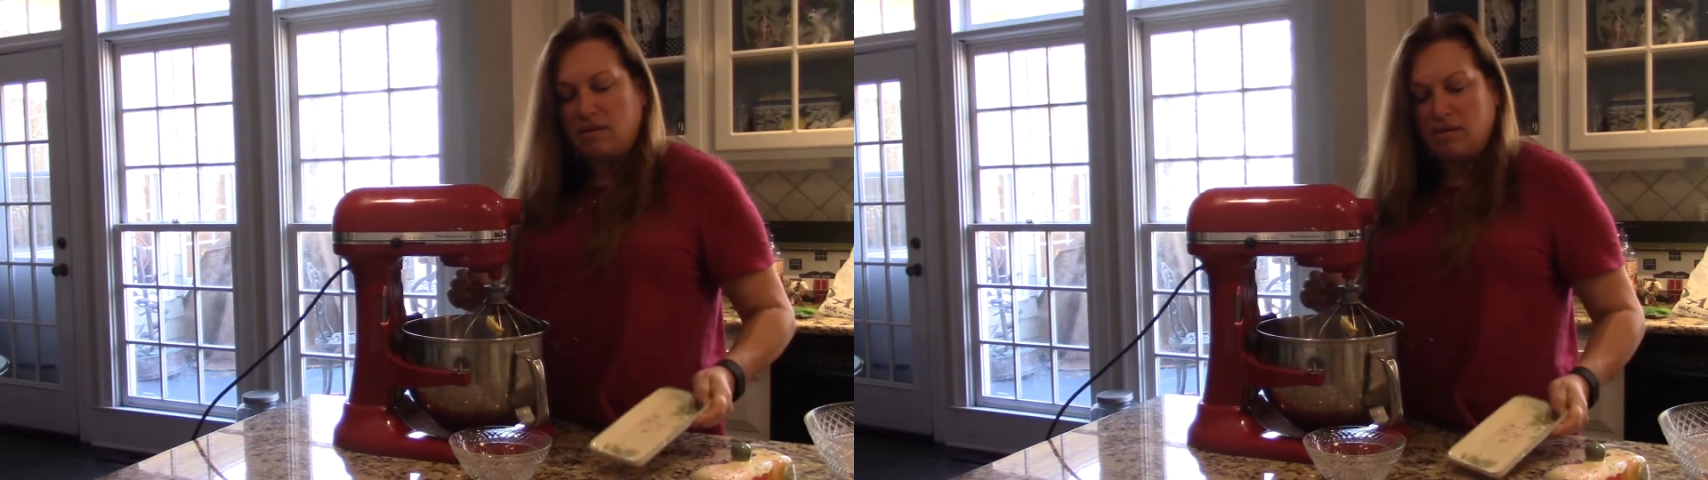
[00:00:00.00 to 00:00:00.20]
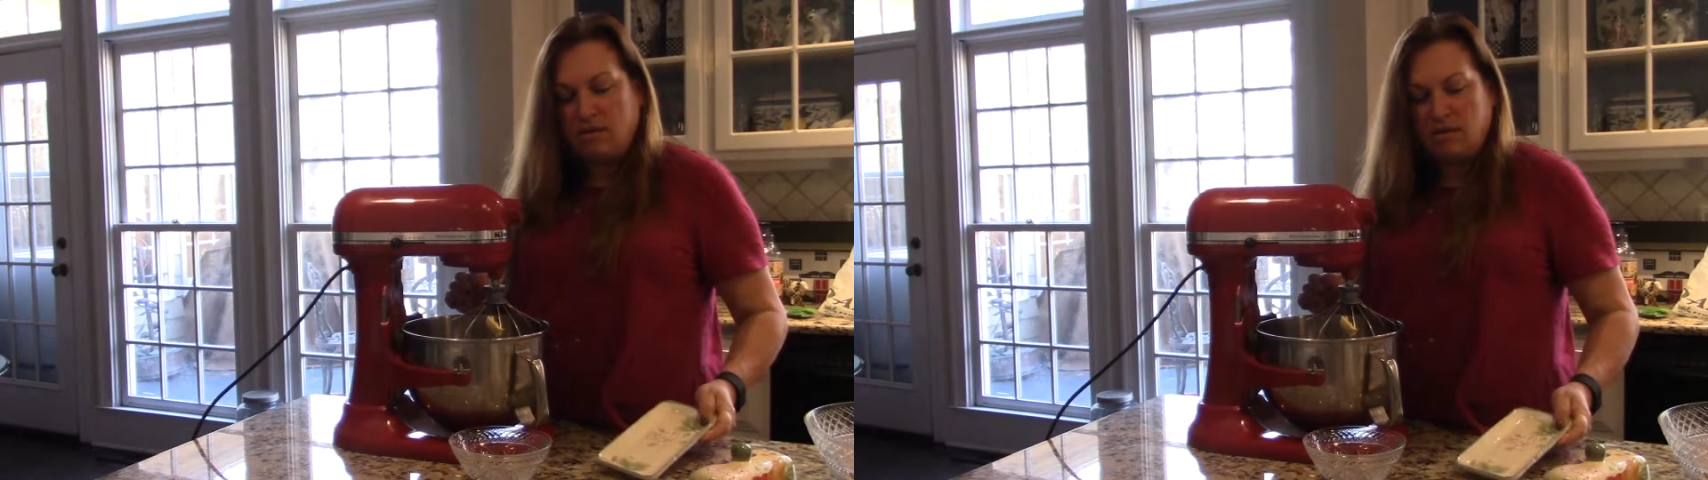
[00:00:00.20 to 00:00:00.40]

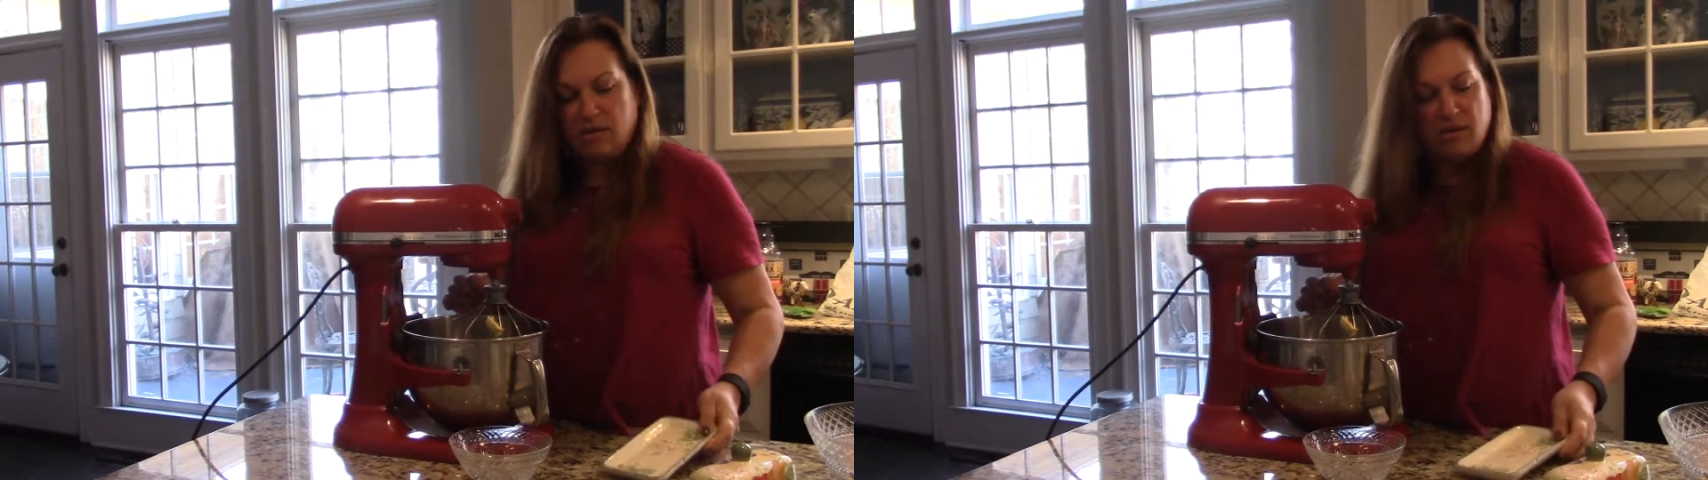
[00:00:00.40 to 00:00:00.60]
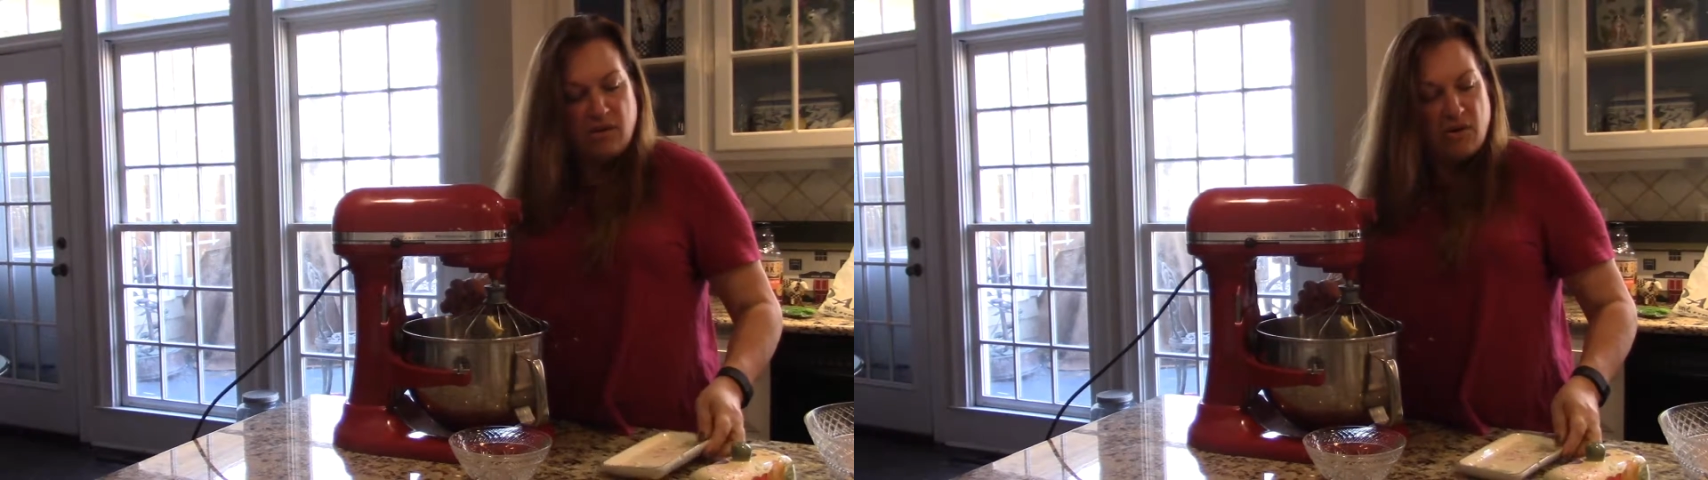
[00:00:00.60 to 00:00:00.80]

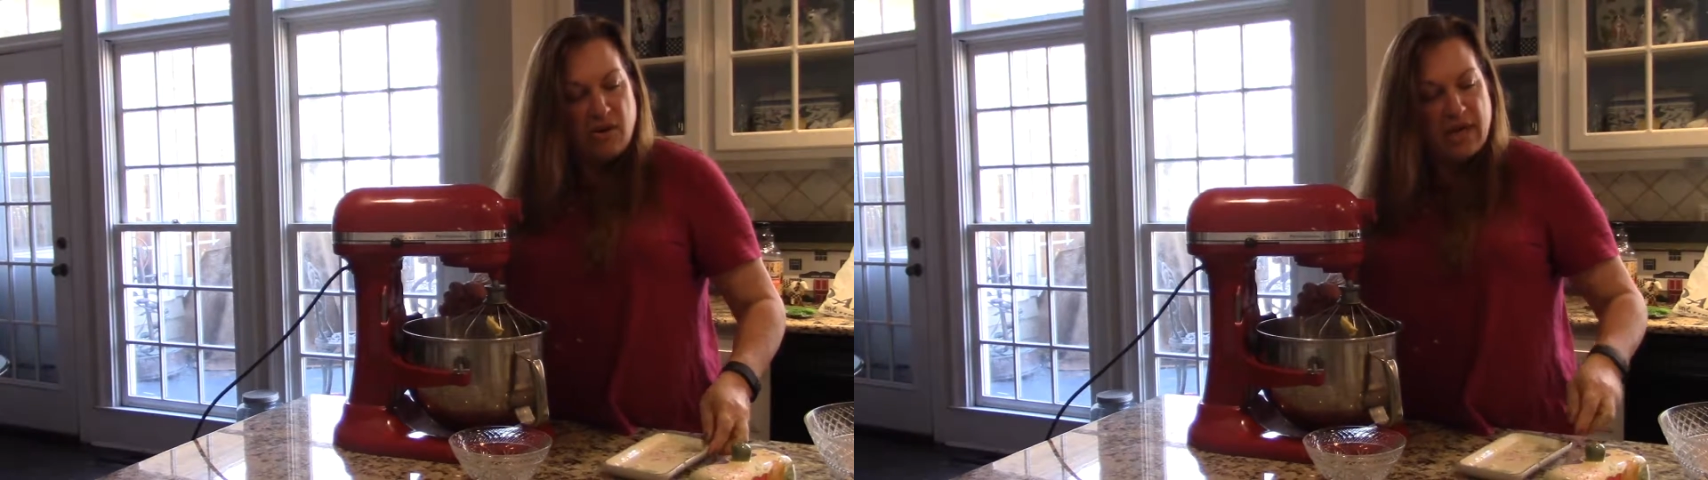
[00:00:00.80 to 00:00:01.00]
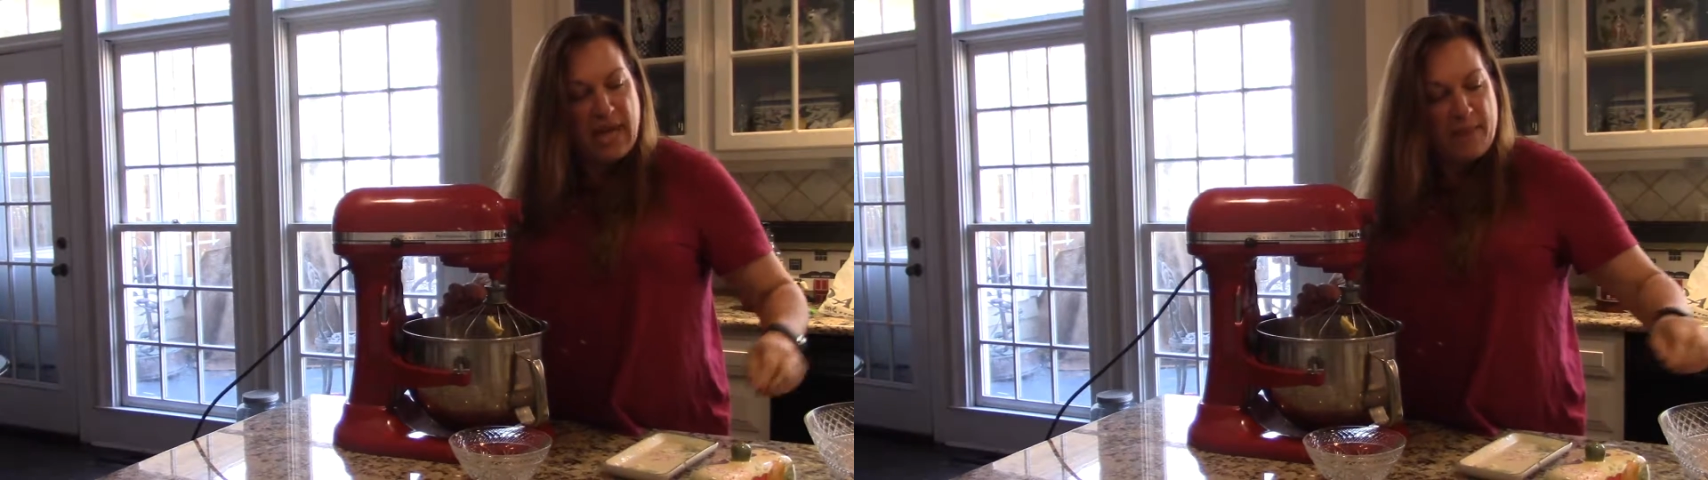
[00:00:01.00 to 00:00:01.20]

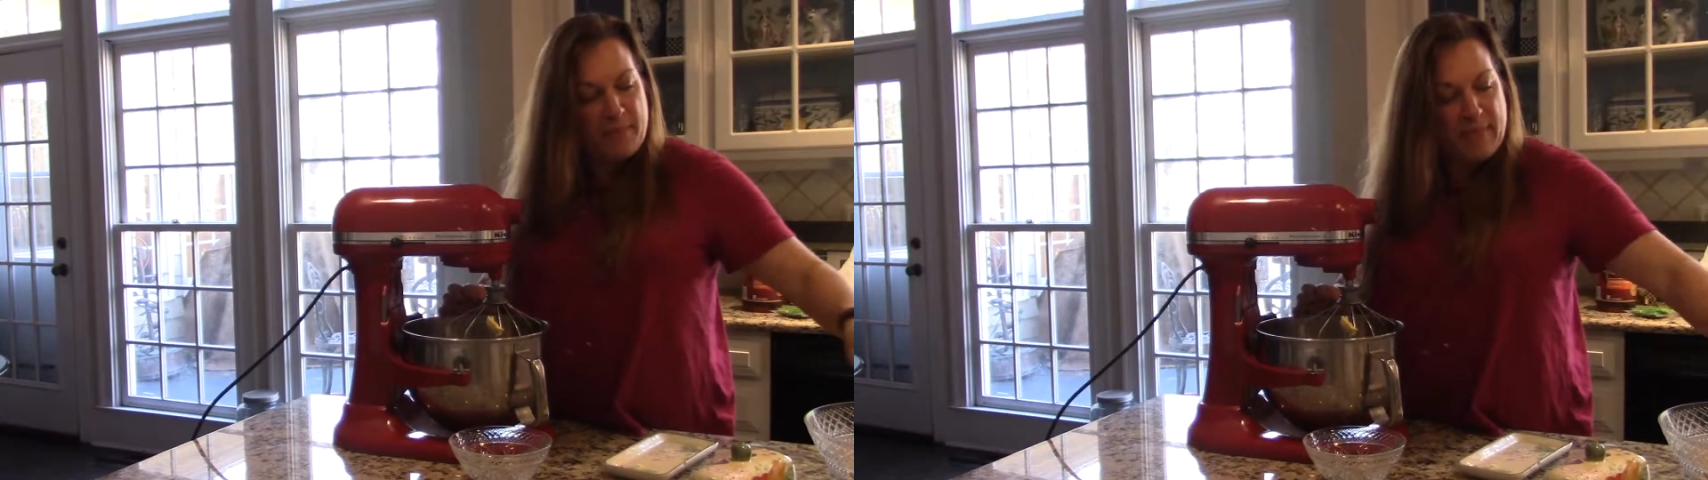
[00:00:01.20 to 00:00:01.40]
or kept